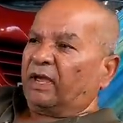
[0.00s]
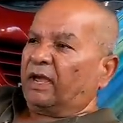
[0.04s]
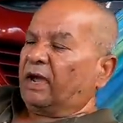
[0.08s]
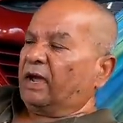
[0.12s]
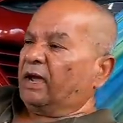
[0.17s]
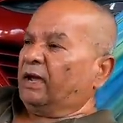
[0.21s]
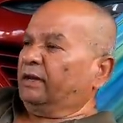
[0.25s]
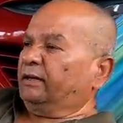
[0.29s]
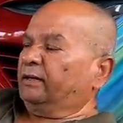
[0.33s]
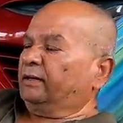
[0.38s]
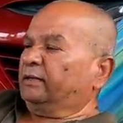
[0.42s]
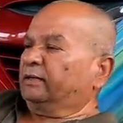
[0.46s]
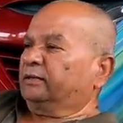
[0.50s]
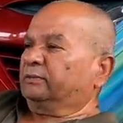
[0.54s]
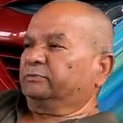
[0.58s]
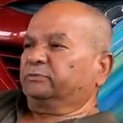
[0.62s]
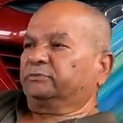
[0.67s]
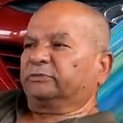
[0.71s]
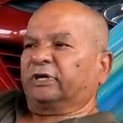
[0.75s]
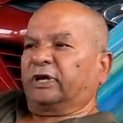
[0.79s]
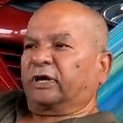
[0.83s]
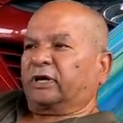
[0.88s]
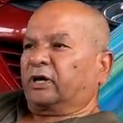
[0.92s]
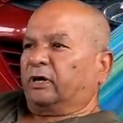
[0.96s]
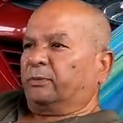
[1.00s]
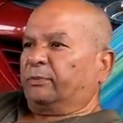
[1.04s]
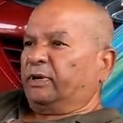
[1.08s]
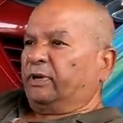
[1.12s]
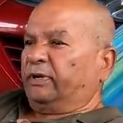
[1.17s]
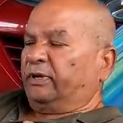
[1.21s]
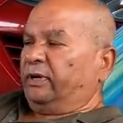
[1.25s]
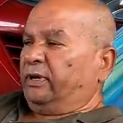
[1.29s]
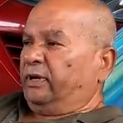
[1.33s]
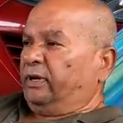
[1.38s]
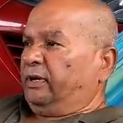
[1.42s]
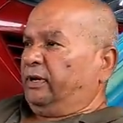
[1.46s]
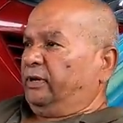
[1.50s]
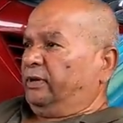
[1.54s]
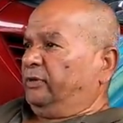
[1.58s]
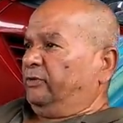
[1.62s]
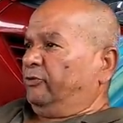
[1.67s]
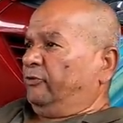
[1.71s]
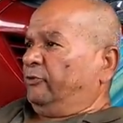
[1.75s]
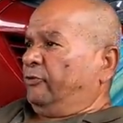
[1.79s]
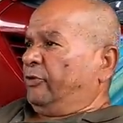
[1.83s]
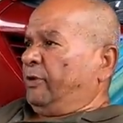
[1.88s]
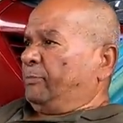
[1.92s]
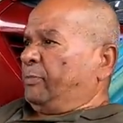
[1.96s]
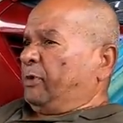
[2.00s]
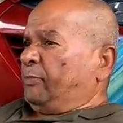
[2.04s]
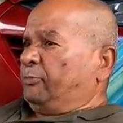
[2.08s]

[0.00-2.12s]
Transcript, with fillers: And they come and they rip